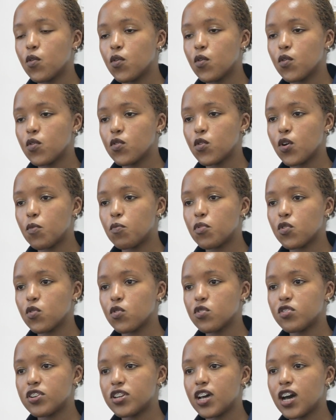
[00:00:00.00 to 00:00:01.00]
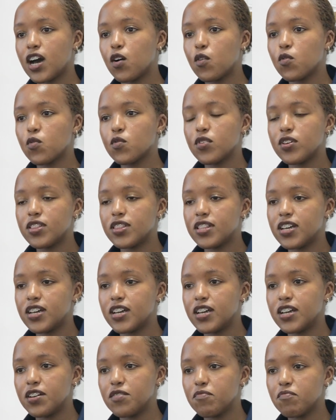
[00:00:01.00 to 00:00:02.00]
you approach
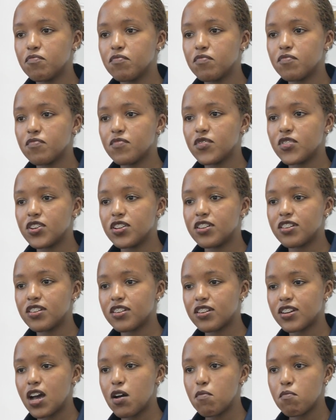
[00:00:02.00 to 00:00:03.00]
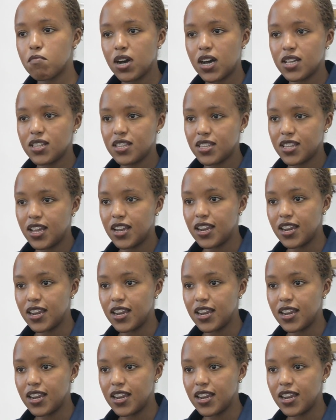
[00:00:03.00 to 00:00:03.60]
the registrar, births and